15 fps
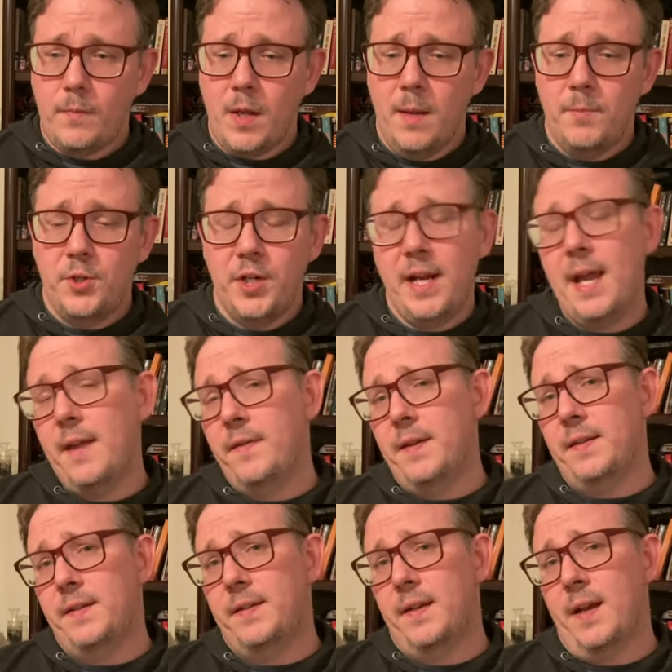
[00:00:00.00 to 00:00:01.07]
Um, she had
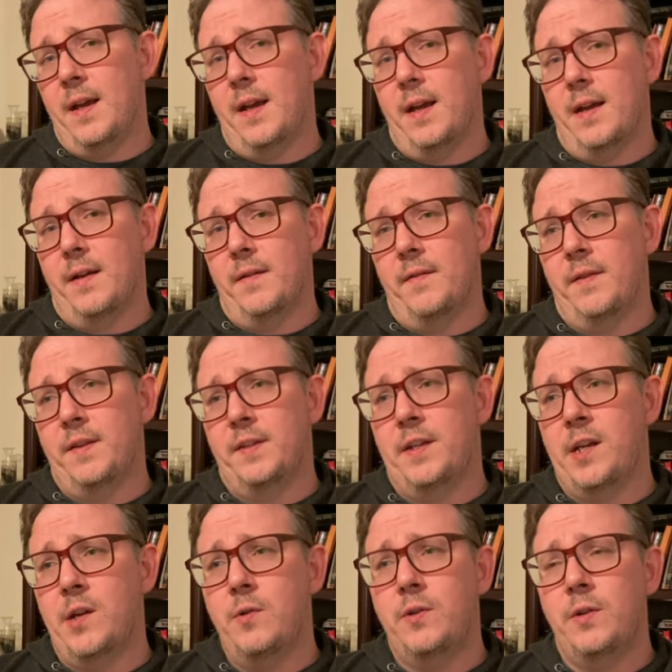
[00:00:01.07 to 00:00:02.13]
this uh, this
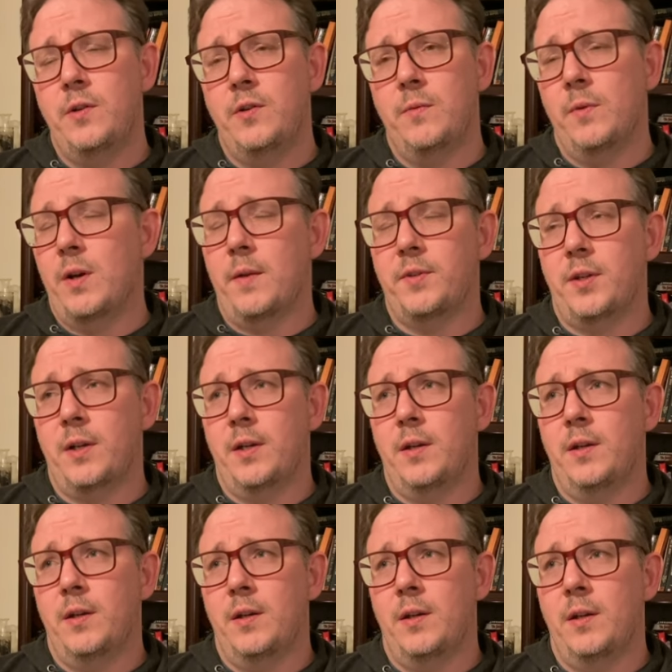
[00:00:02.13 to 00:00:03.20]
YouTube or no, sorry,
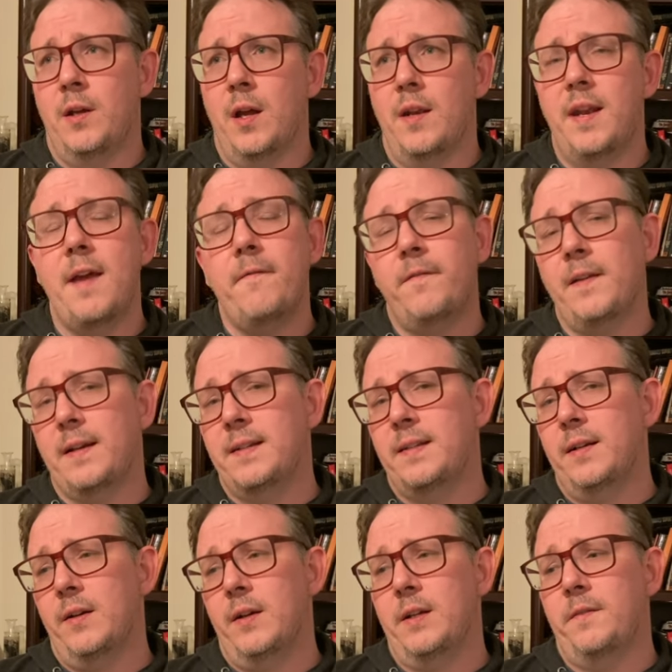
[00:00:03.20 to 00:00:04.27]
uh, Netflix
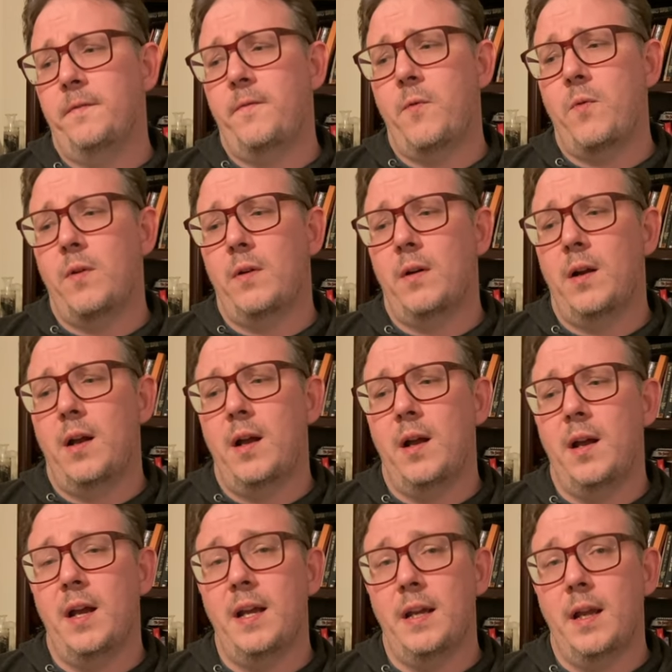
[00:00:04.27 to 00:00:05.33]
series for
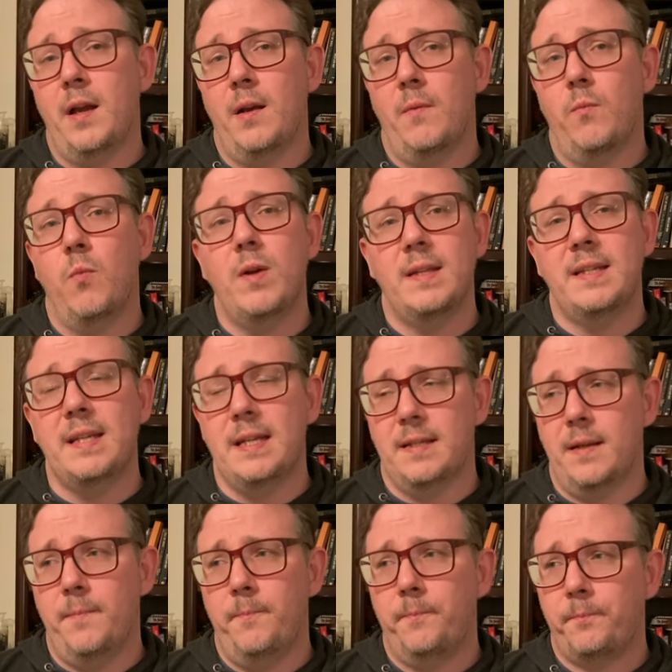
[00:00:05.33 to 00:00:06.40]
uh, uh, one
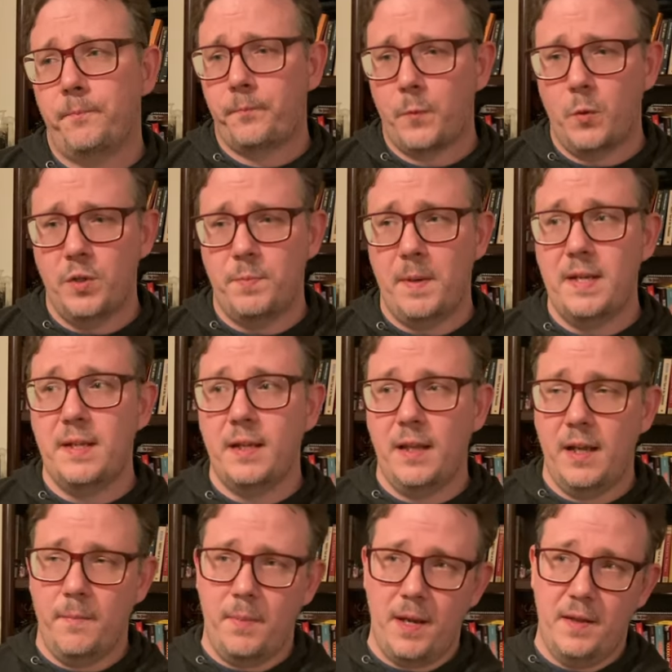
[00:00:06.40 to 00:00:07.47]
season which basically
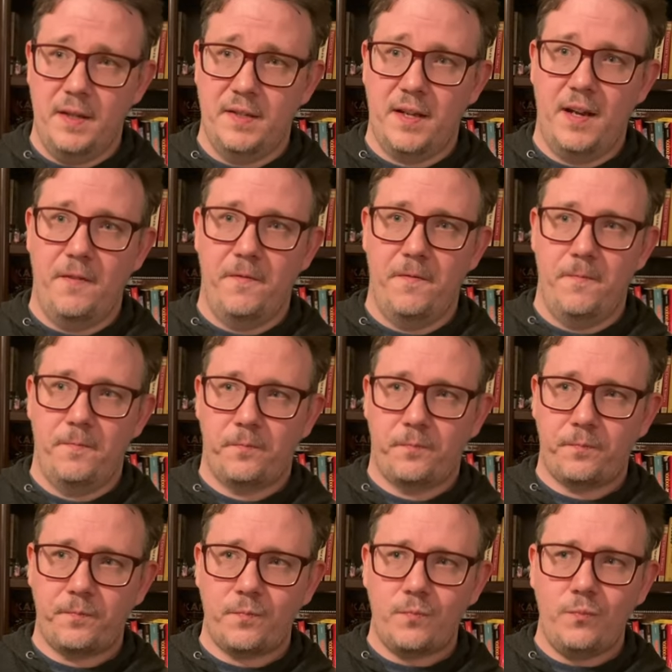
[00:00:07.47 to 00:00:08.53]
combine these kind of
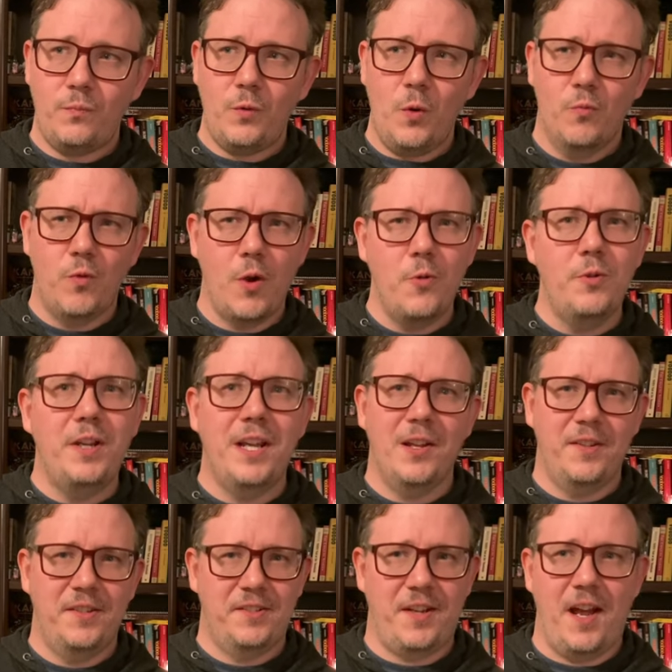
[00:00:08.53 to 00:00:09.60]

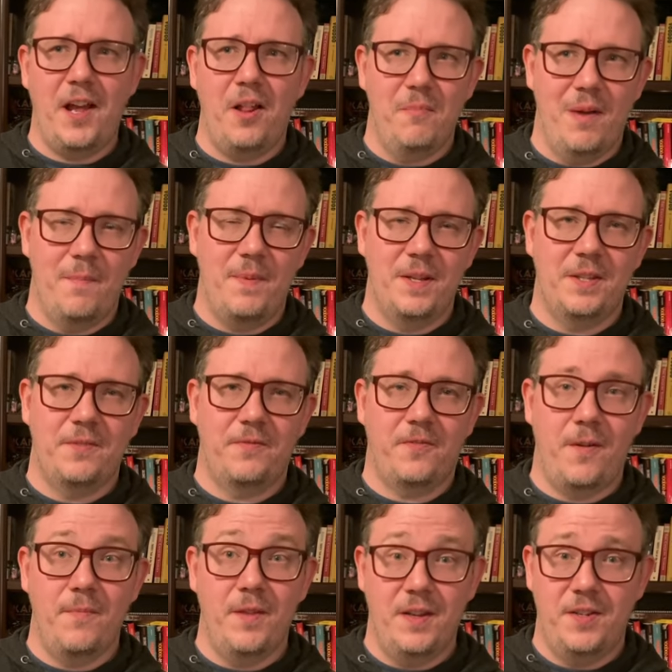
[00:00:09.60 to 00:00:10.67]
roadkill style Muppets
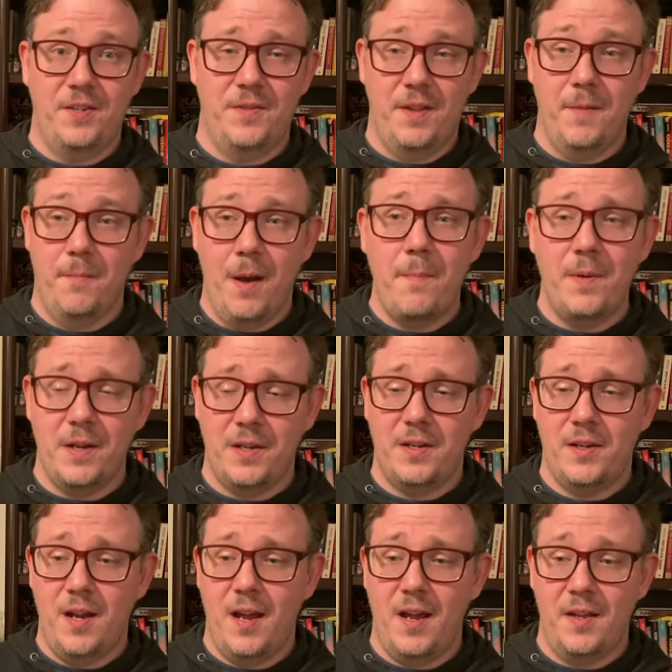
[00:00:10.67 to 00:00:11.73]
from the, the Muppet
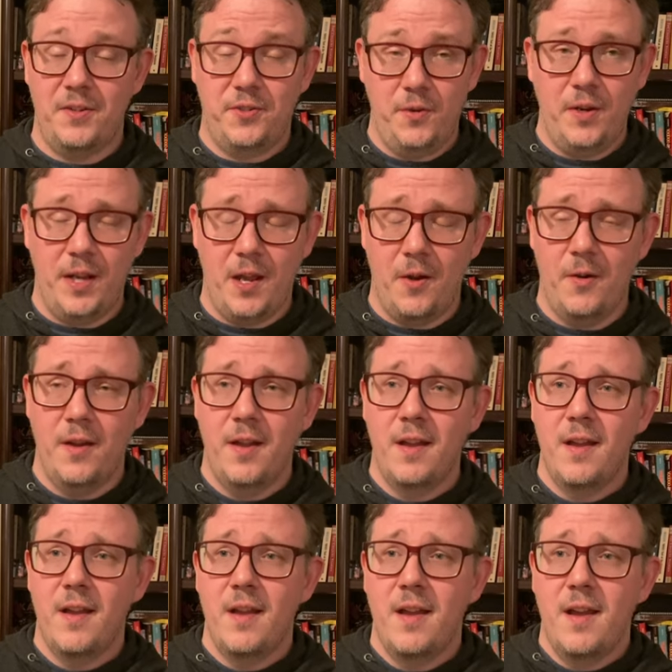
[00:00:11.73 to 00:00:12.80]
uh, studio,
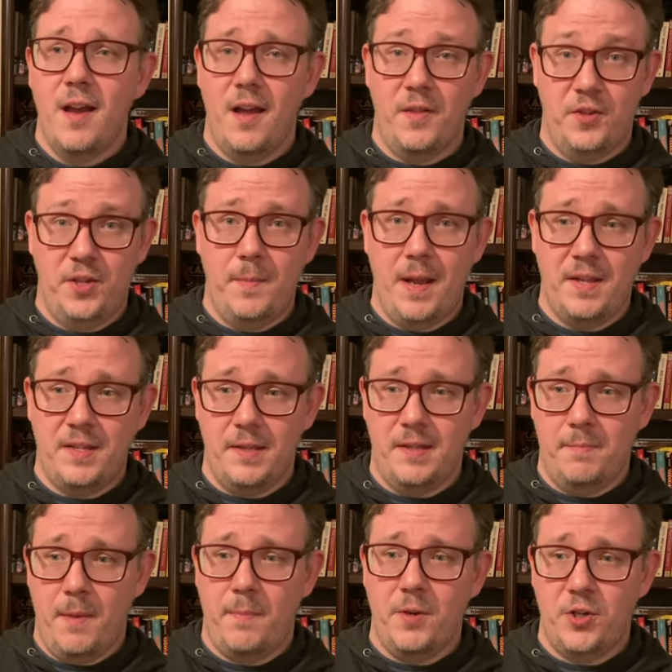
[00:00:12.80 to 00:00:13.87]
uh, the Jim Henson's
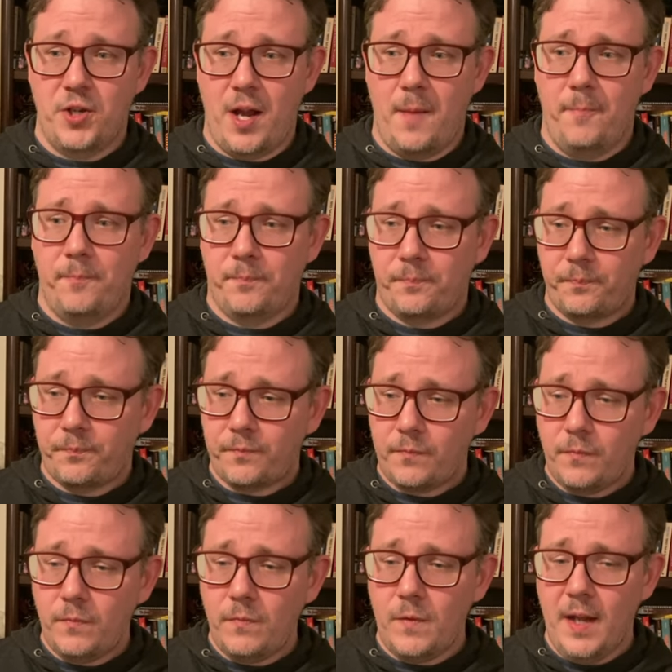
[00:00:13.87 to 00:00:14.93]
Muppet Shop,
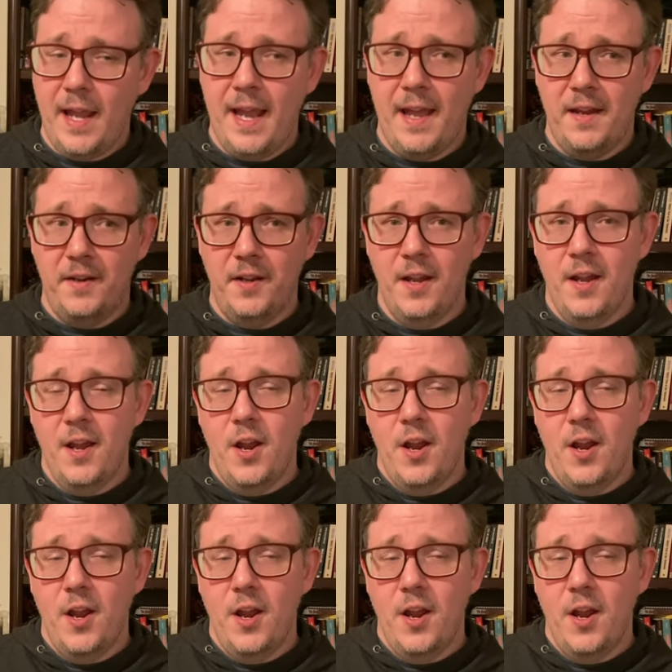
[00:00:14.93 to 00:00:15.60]
and